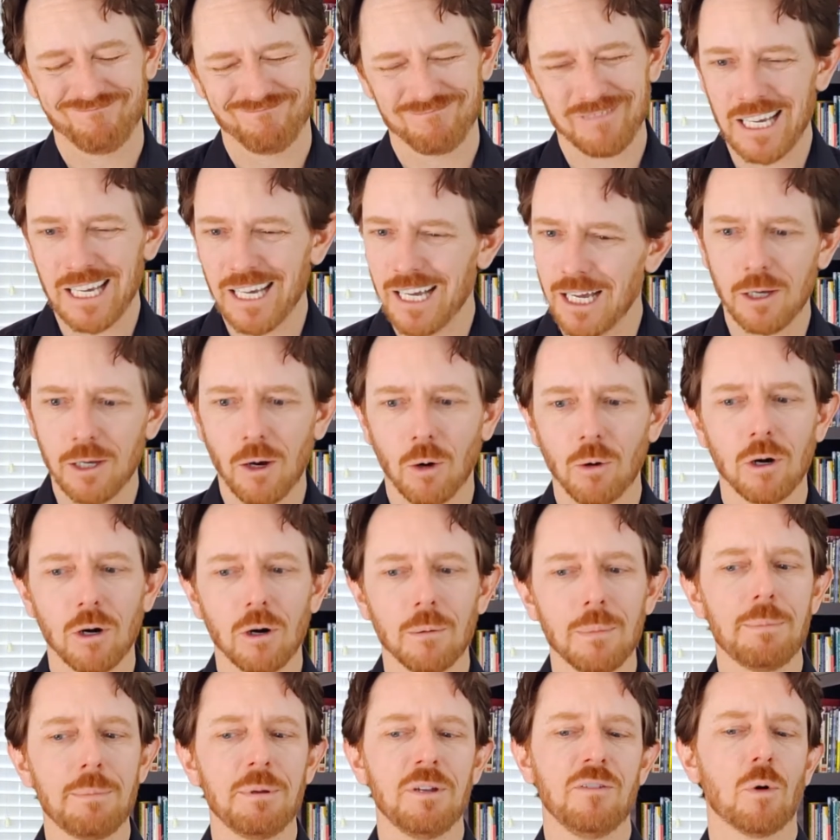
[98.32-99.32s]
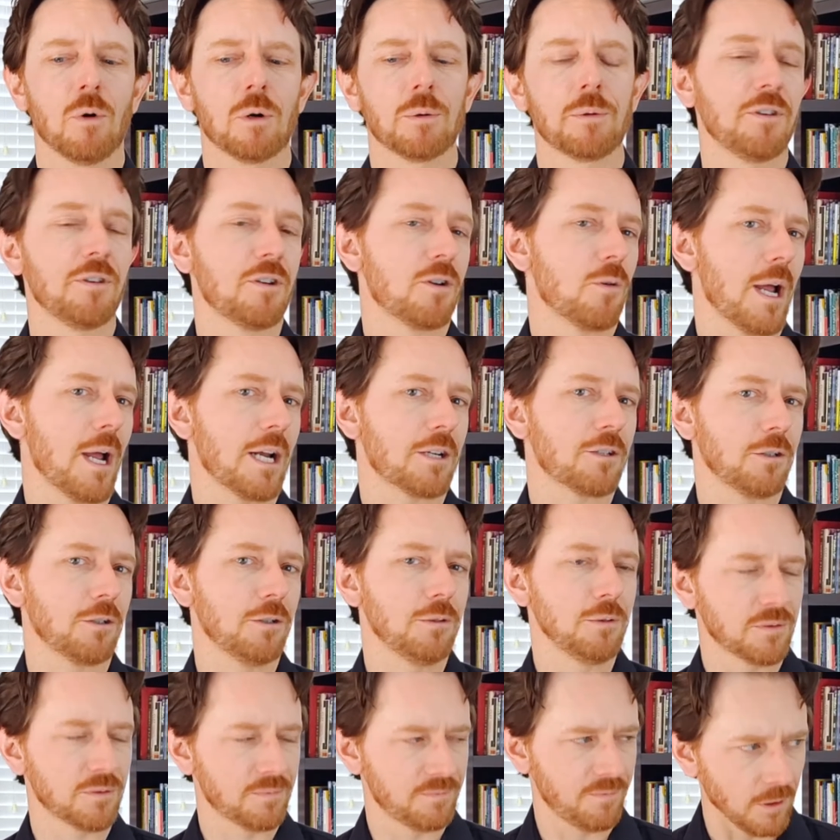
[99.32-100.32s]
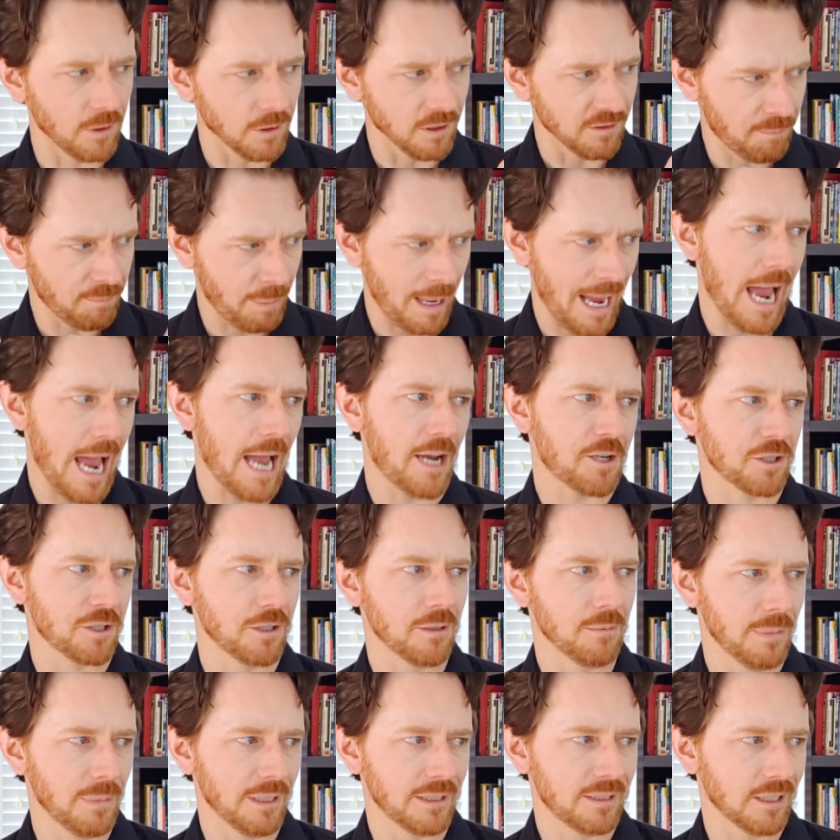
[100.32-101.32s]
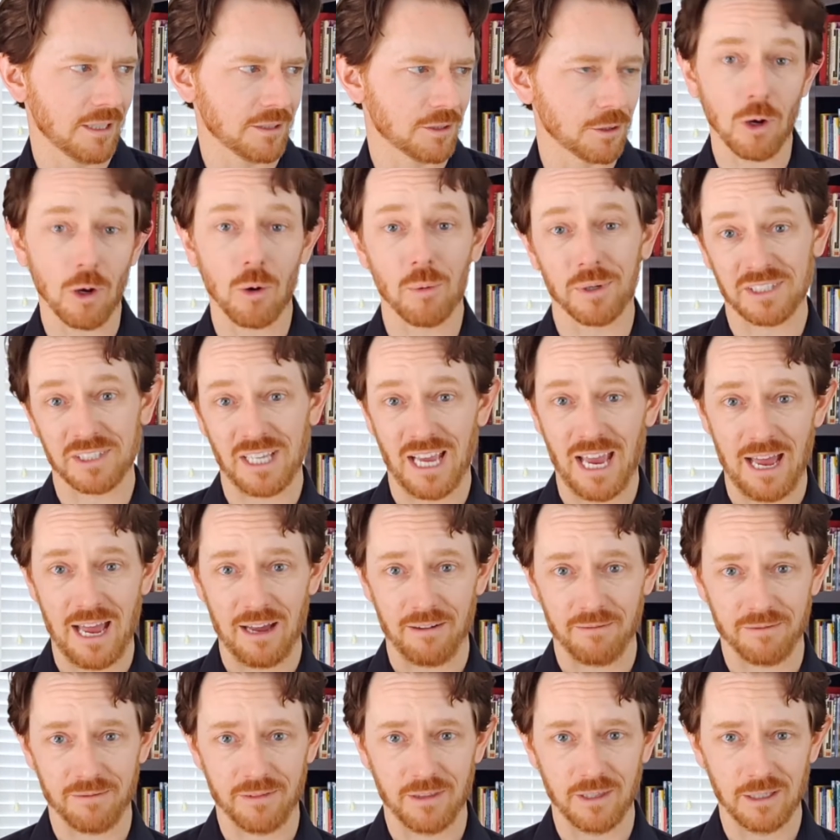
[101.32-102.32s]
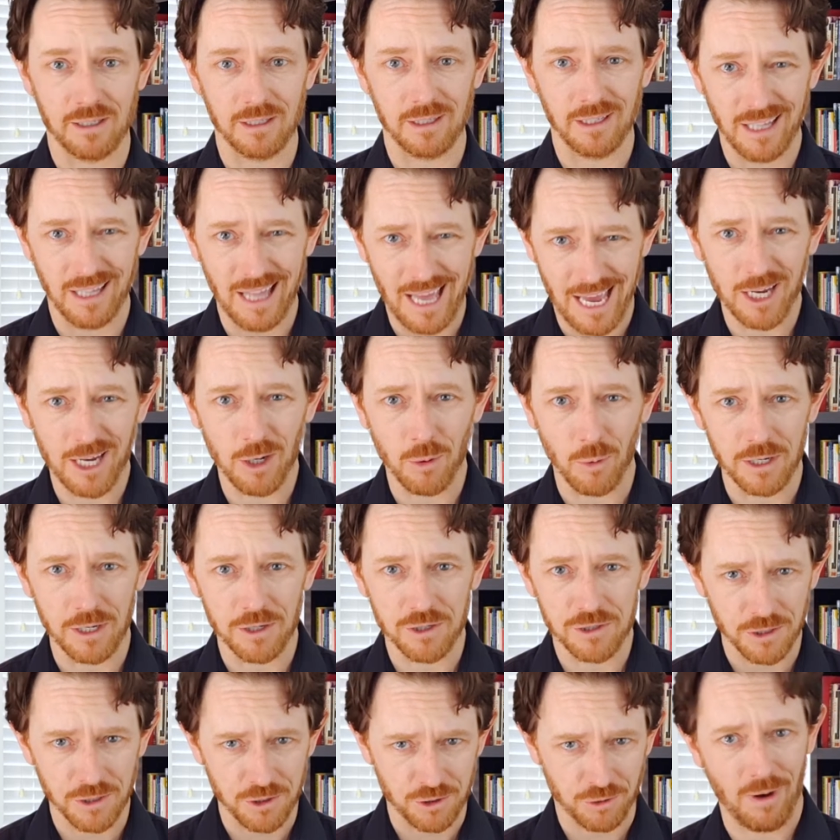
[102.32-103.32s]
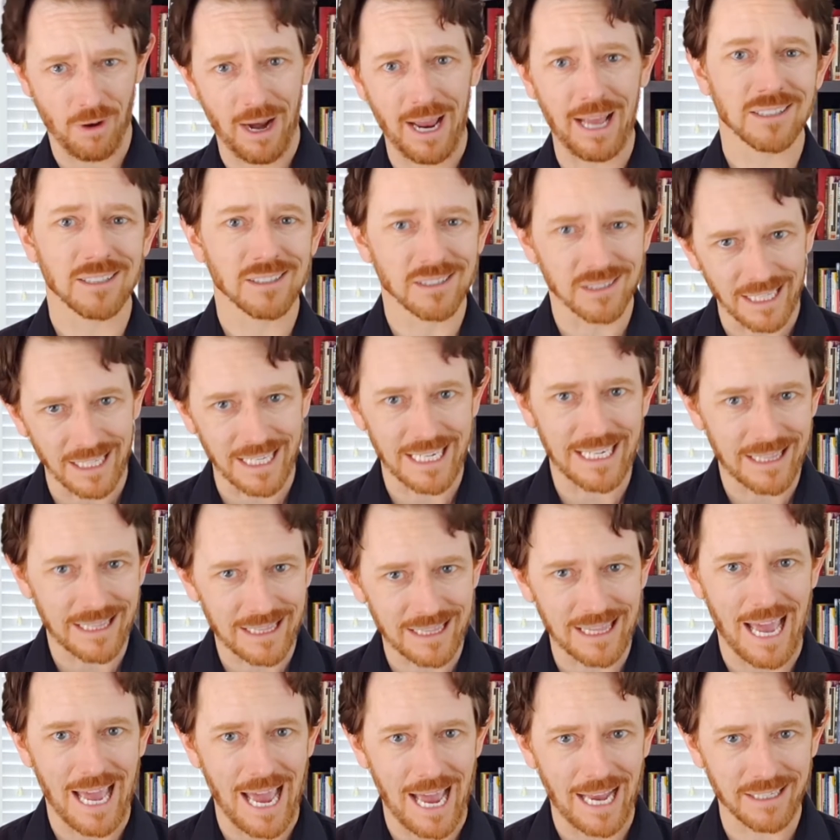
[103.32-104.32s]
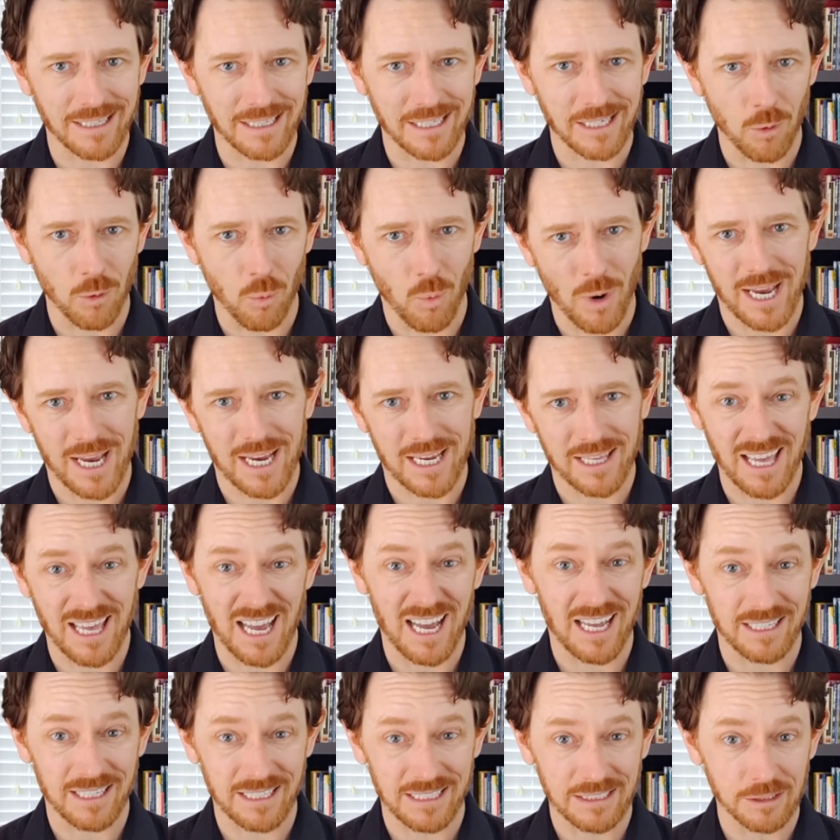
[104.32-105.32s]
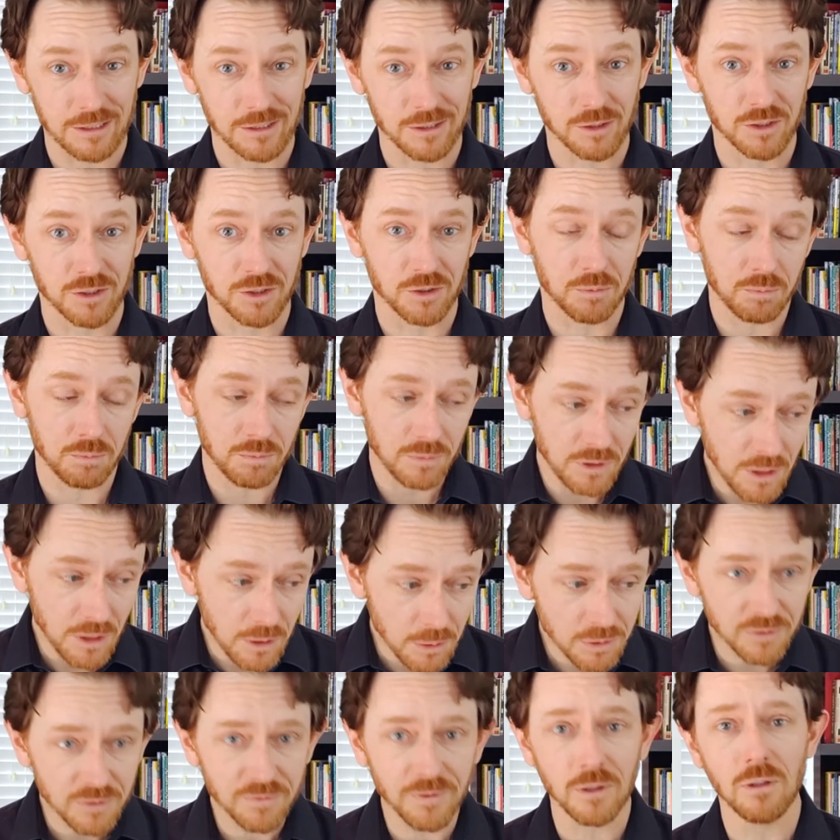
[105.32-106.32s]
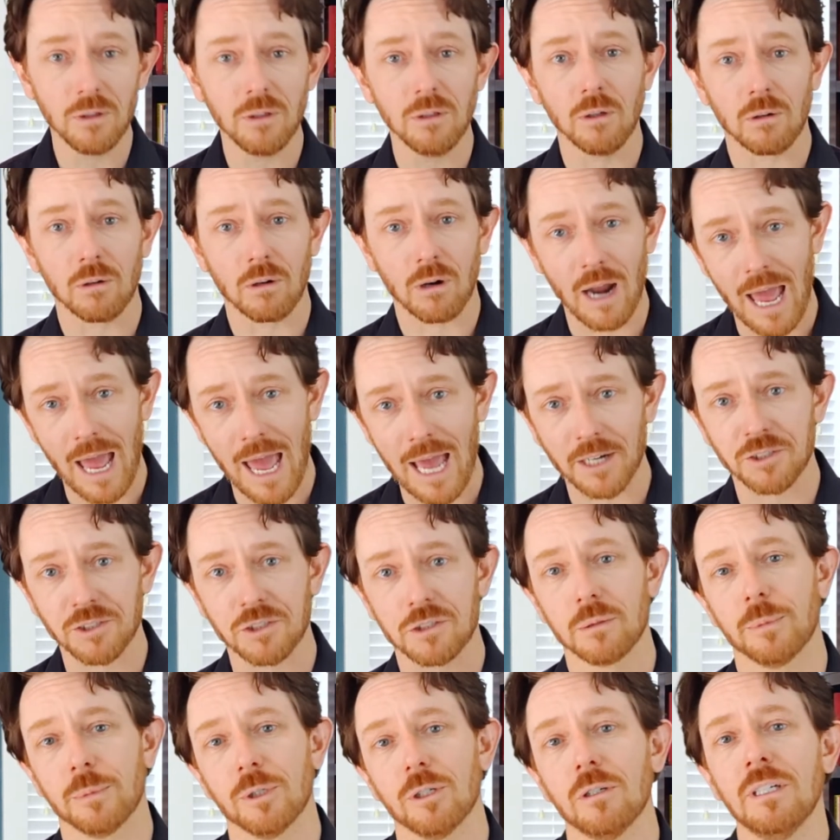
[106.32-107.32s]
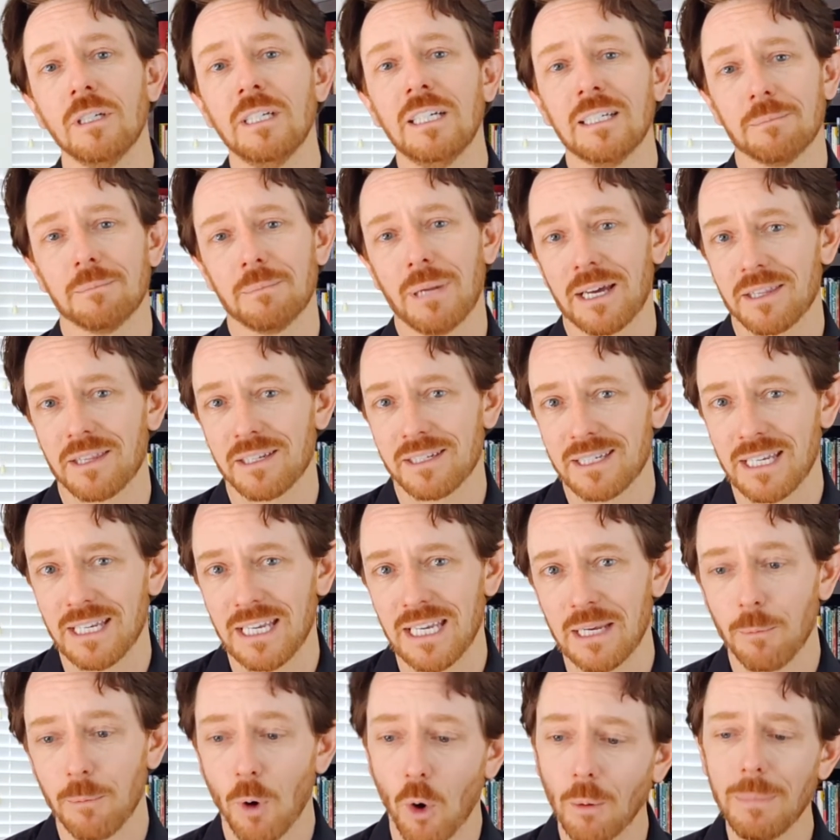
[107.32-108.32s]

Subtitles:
Or maybe you've worked with a director who's full of passion, but doesn't always have the language to translate that in a way that is useful or actionable by the team.